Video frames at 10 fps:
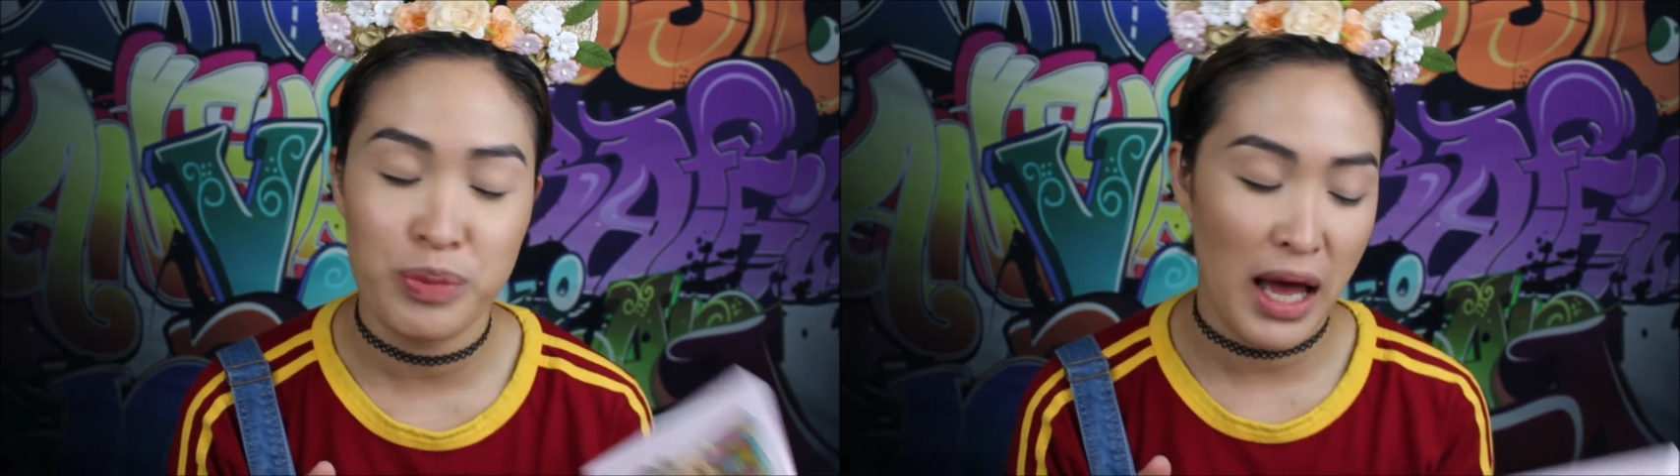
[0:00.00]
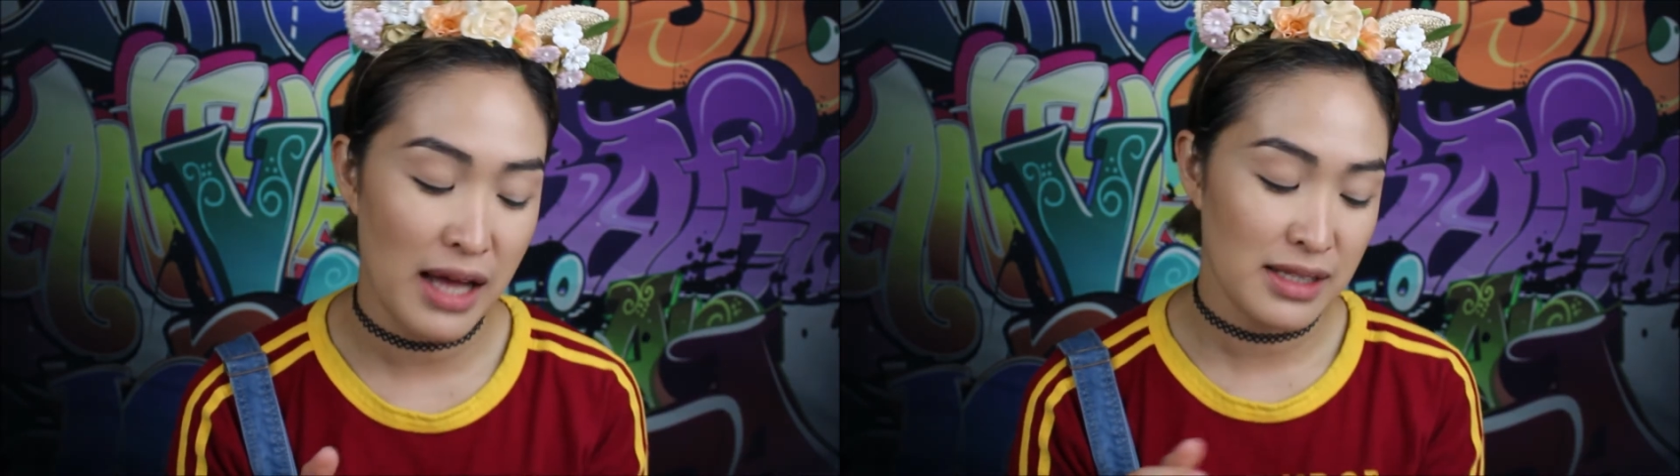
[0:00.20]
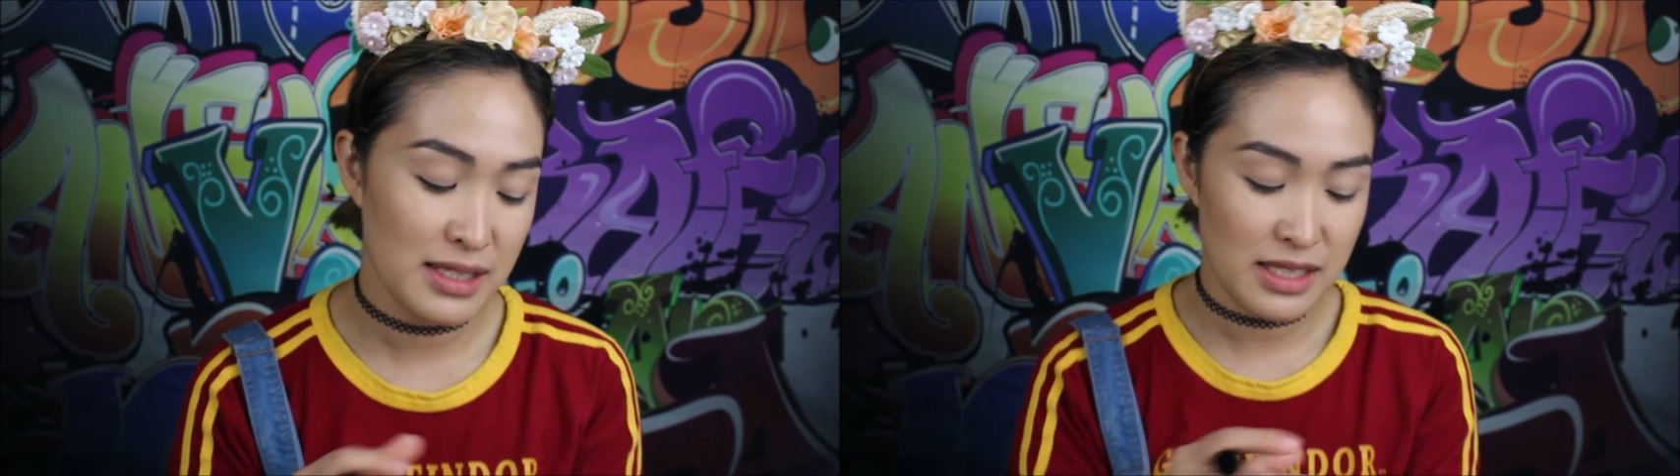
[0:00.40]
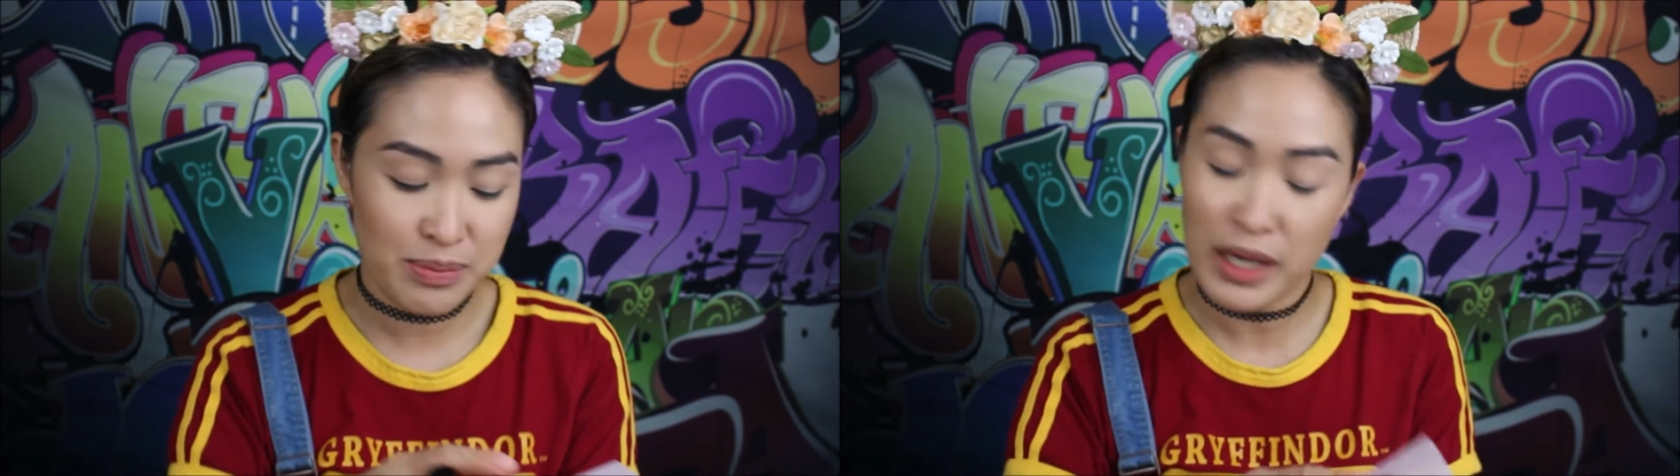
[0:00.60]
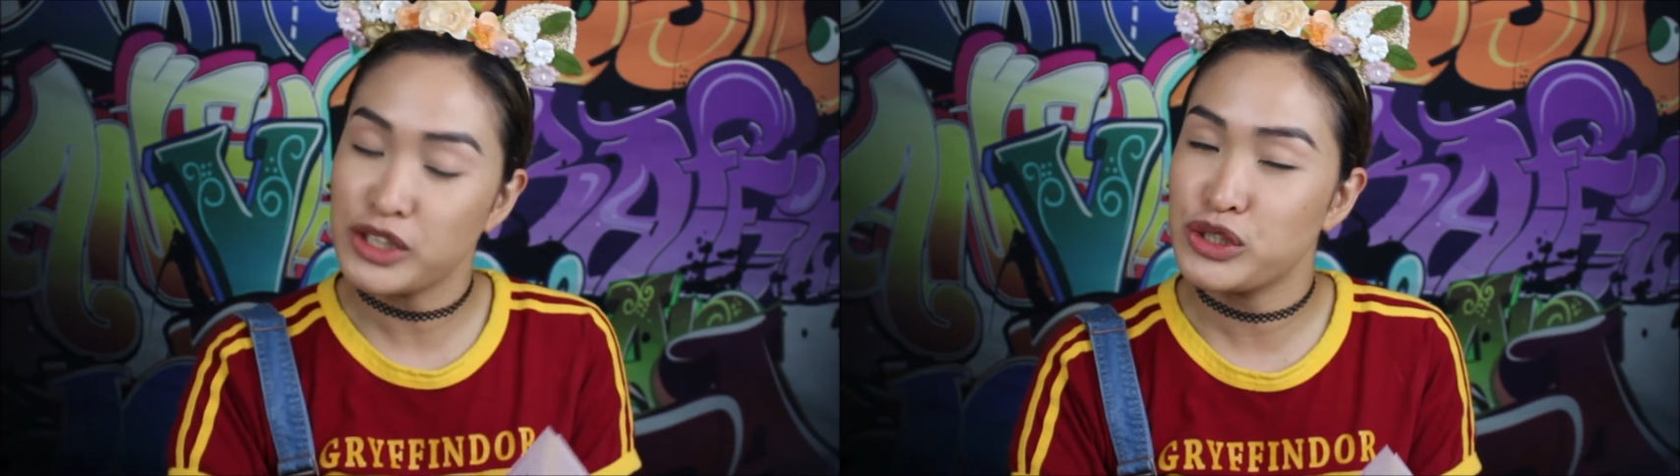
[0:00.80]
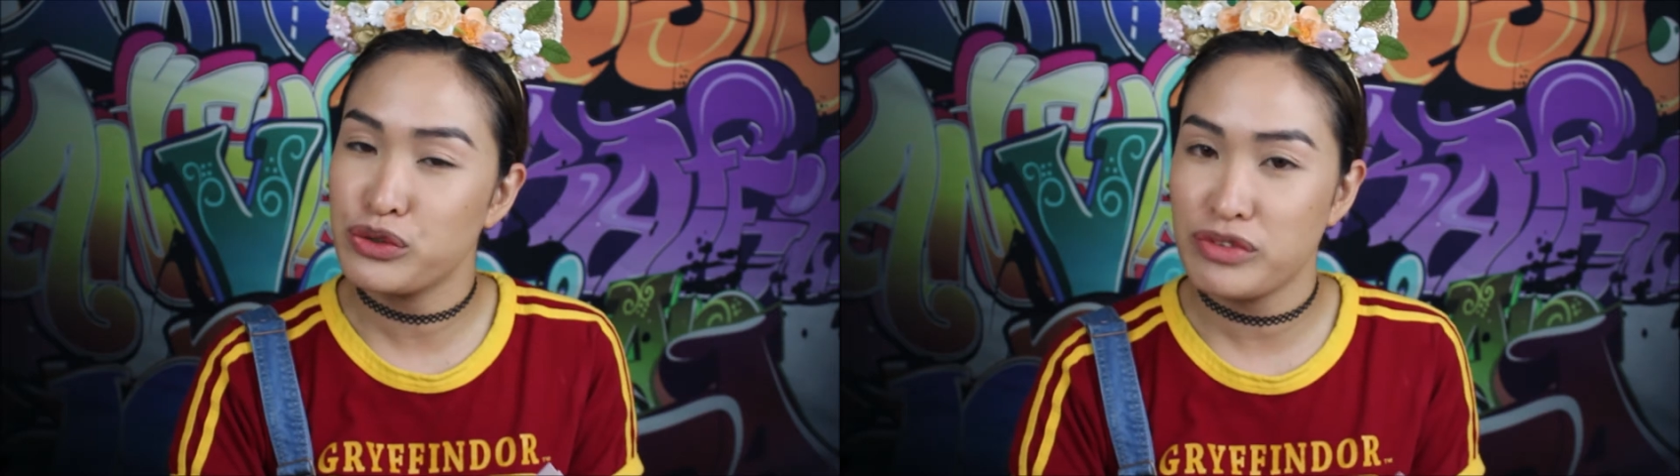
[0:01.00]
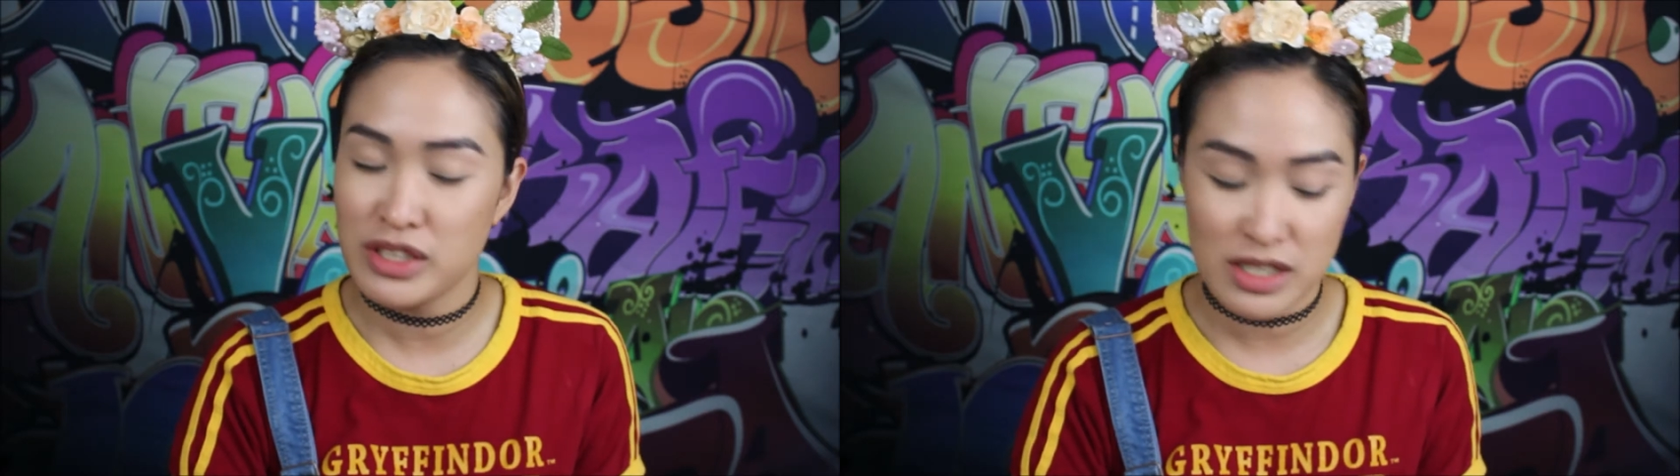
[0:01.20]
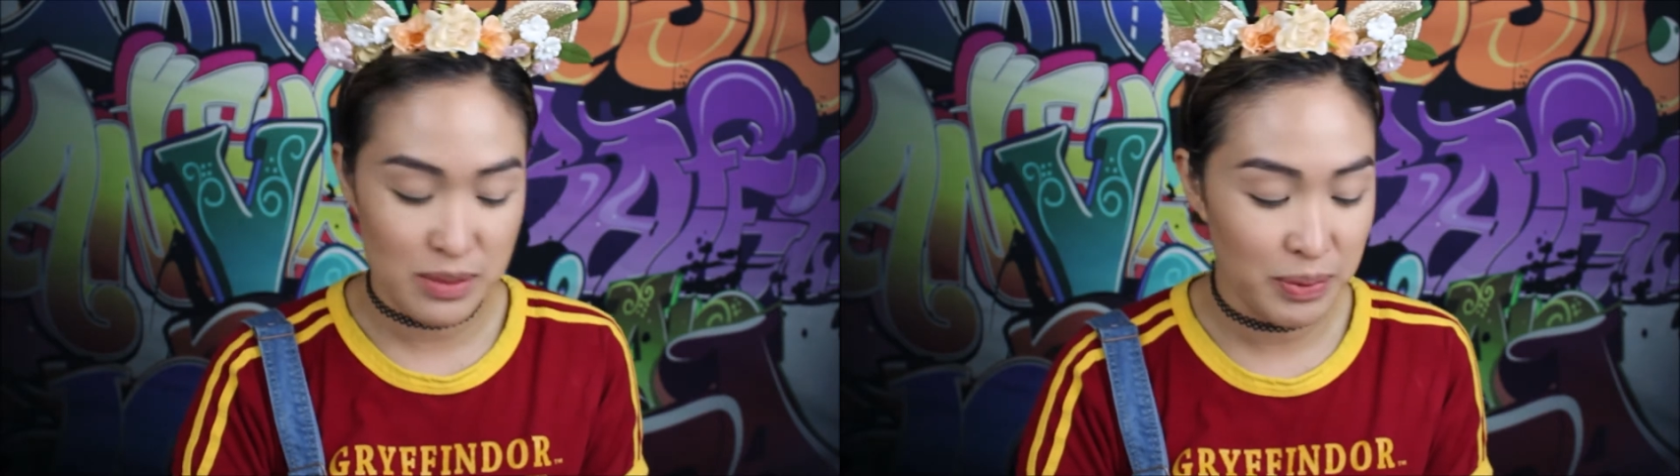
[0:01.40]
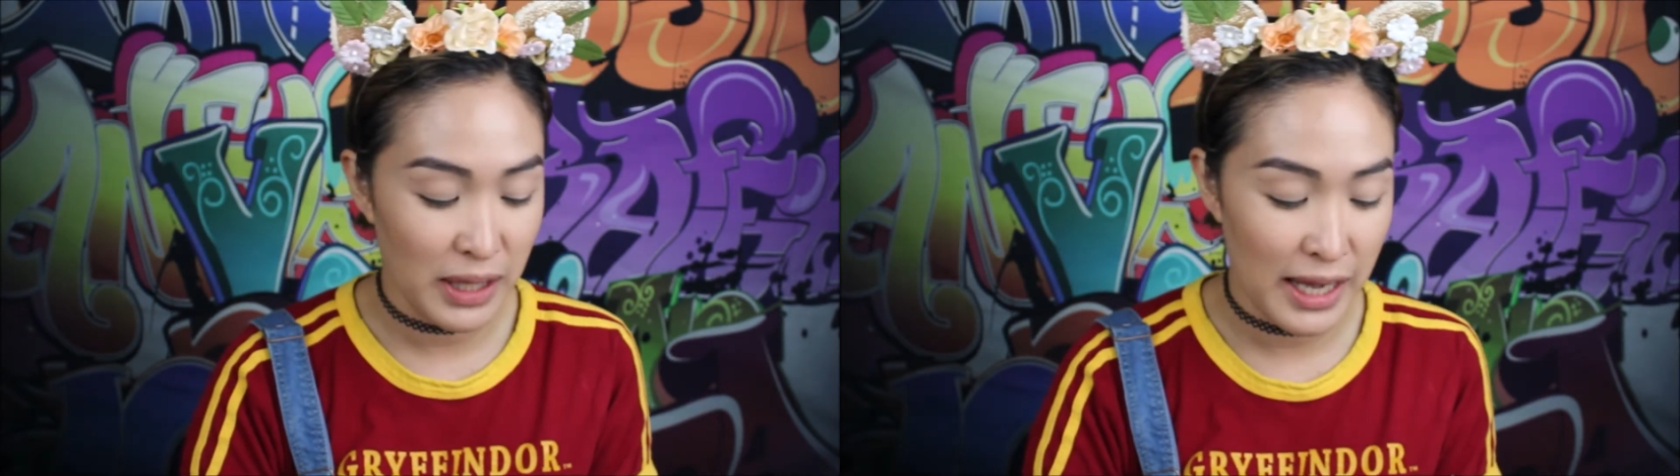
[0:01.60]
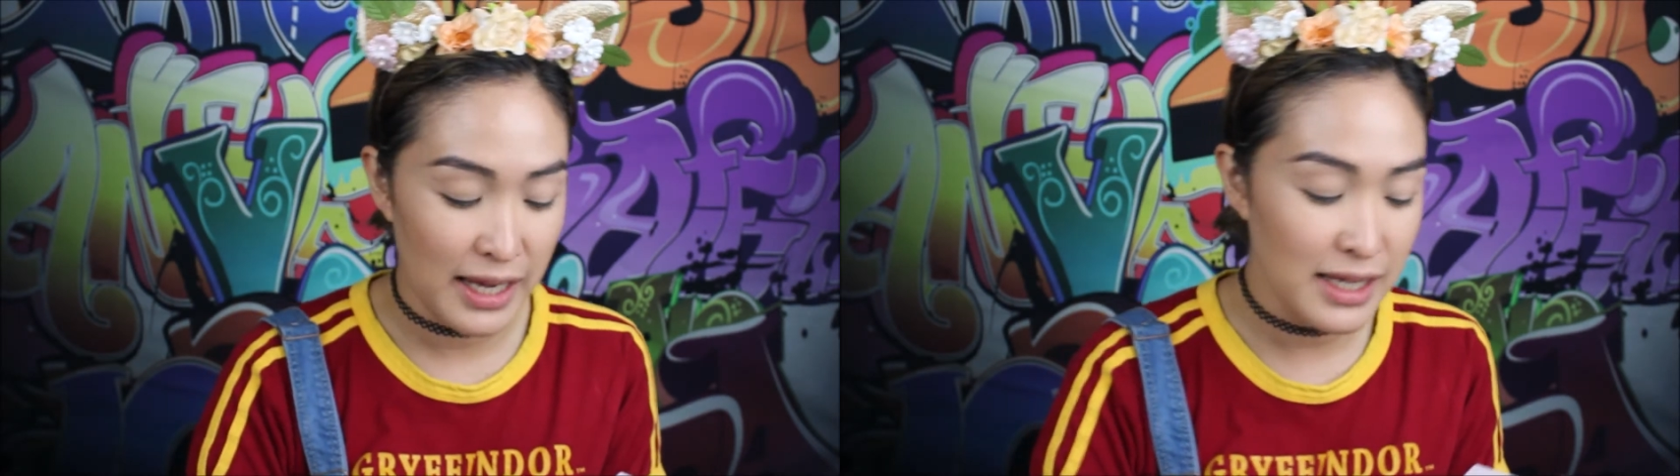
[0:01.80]
palettes by Juvia's
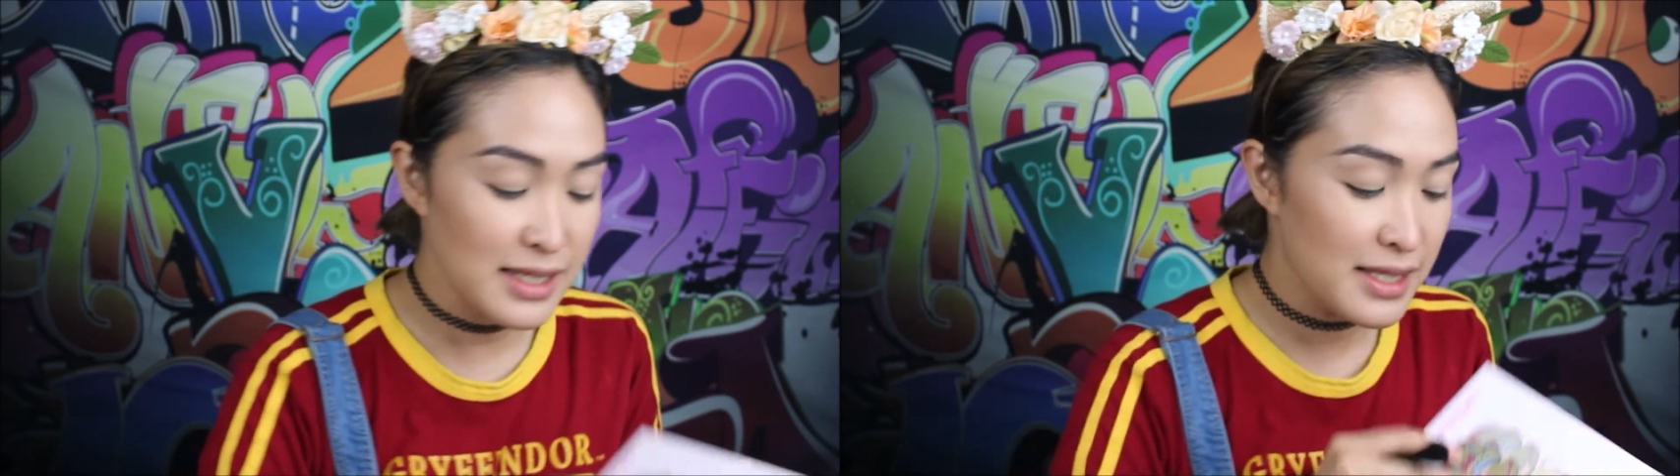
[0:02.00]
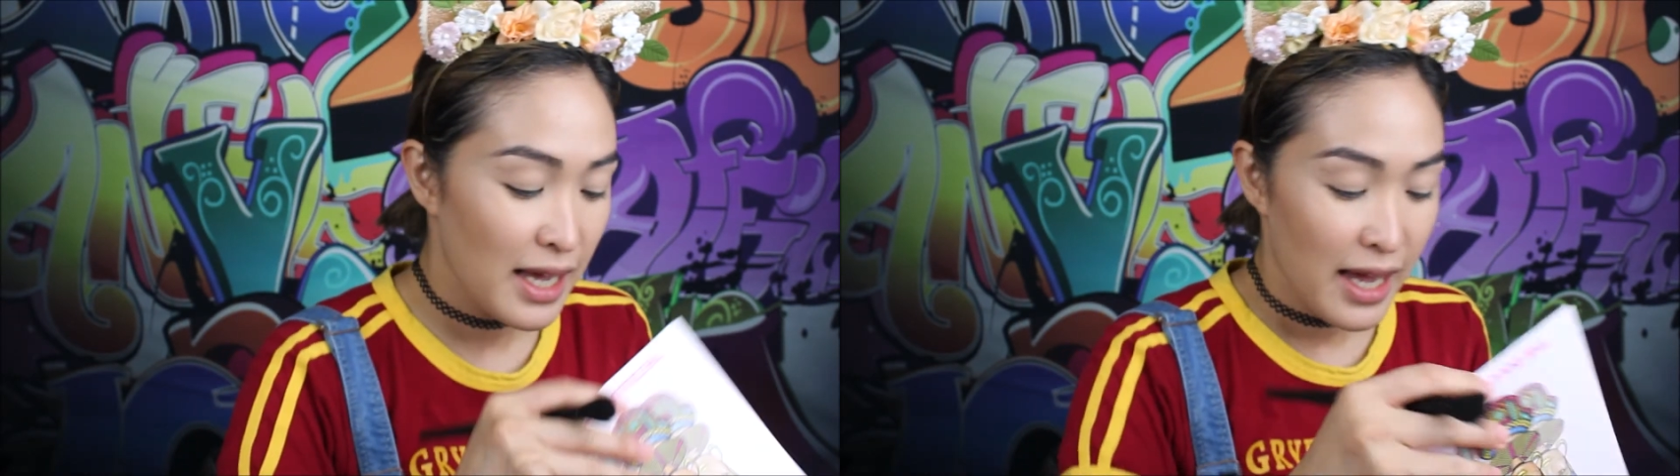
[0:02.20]
Place,